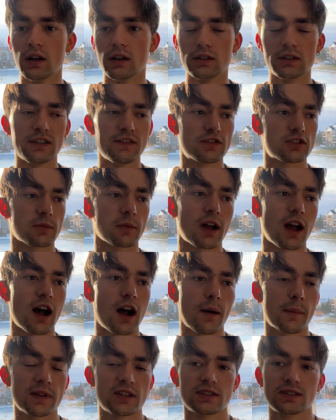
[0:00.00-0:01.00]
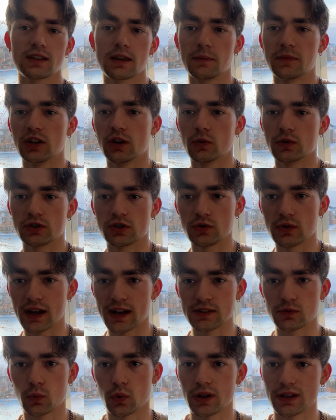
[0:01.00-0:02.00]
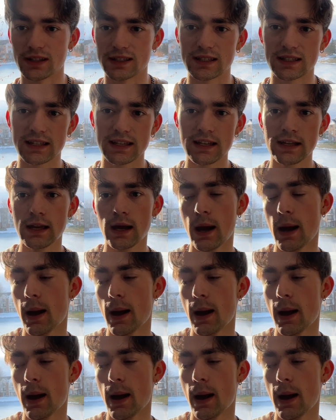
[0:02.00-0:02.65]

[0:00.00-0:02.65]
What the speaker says: leave some comments, let me know what you guys want to see.